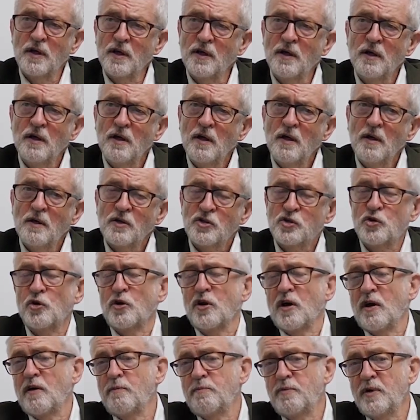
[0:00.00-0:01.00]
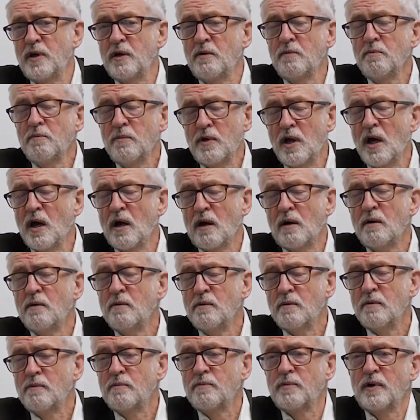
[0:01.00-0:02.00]
really. Should I have been? Yeah.
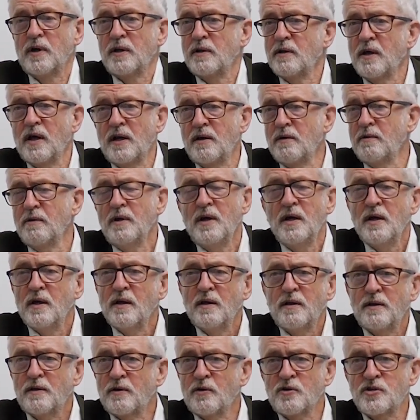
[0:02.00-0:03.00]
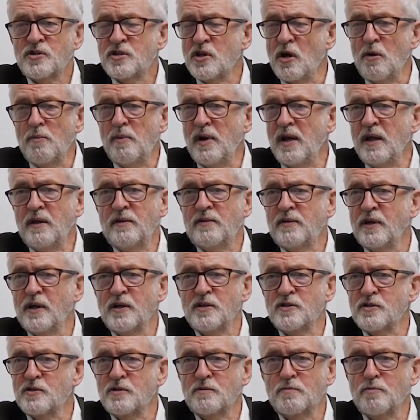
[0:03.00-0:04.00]
But then there are so many
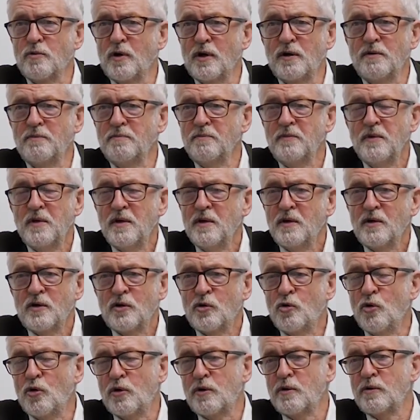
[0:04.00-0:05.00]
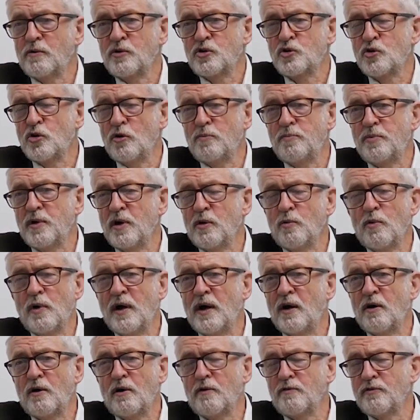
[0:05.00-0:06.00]
things one could and should be
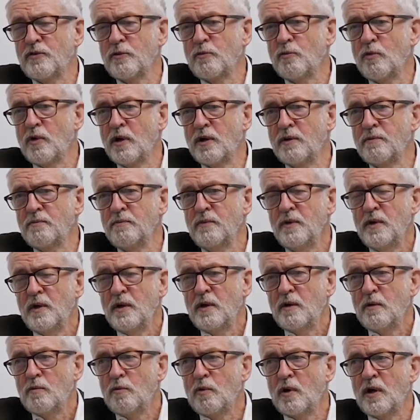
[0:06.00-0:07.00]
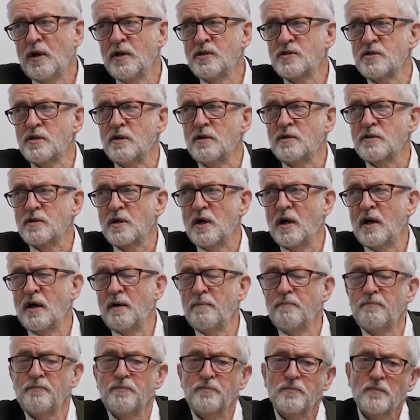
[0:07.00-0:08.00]
aware of that one isn't.
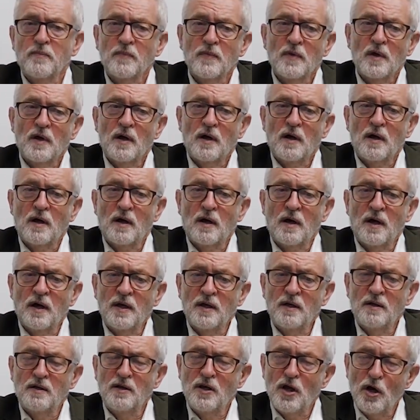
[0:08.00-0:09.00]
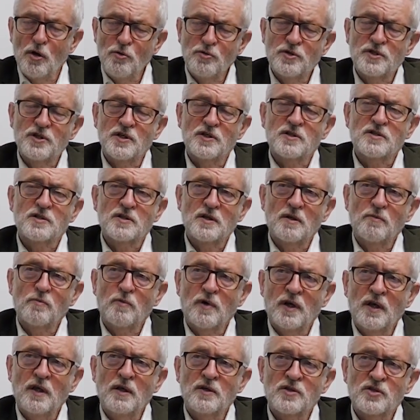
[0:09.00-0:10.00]
I noticed
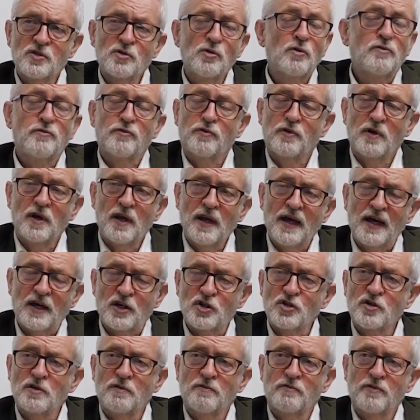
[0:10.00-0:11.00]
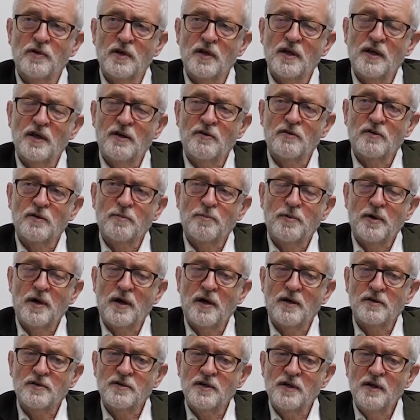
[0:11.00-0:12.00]
it when he stood for election for leader of the
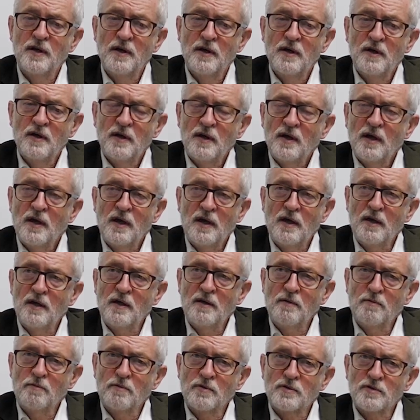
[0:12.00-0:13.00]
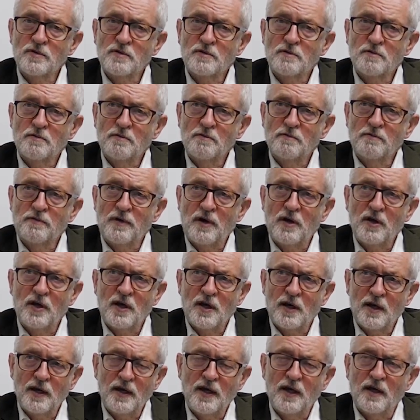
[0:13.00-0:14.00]
party. He was
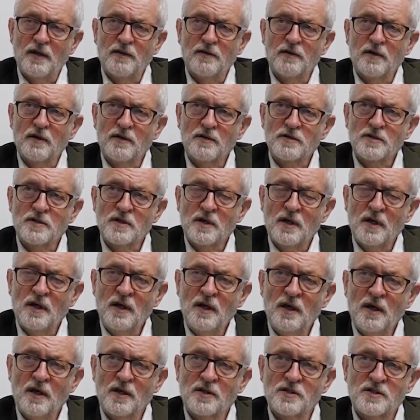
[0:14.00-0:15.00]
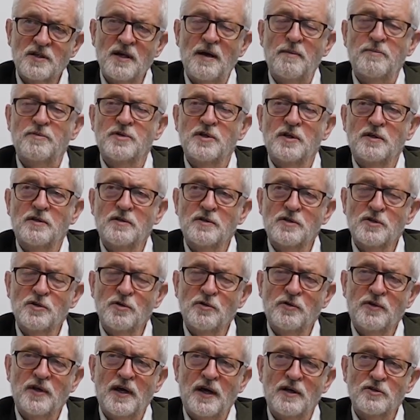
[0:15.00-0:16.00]
very clear that he accepted the
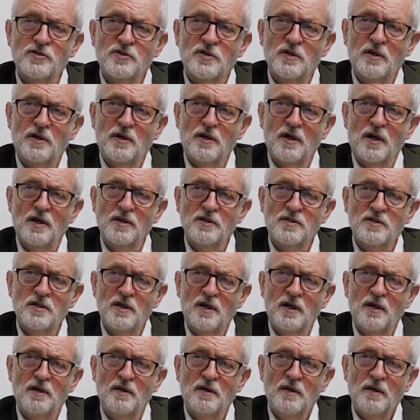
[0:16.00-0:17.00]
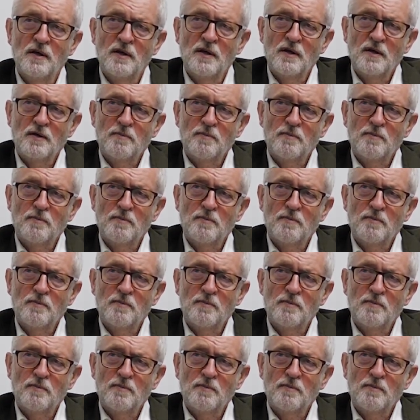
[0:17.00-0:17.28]
2019